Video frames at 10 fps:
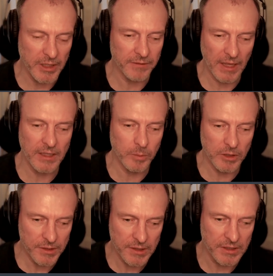available
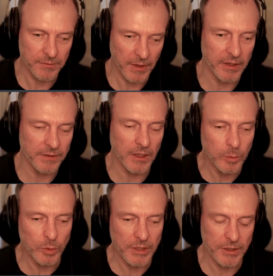as these
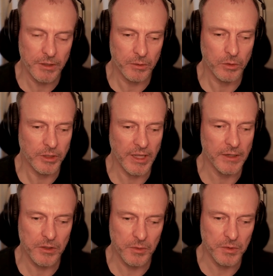verifiable digital
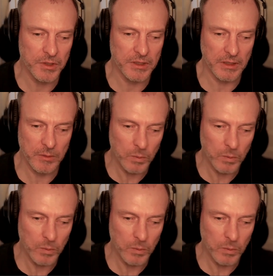credentials.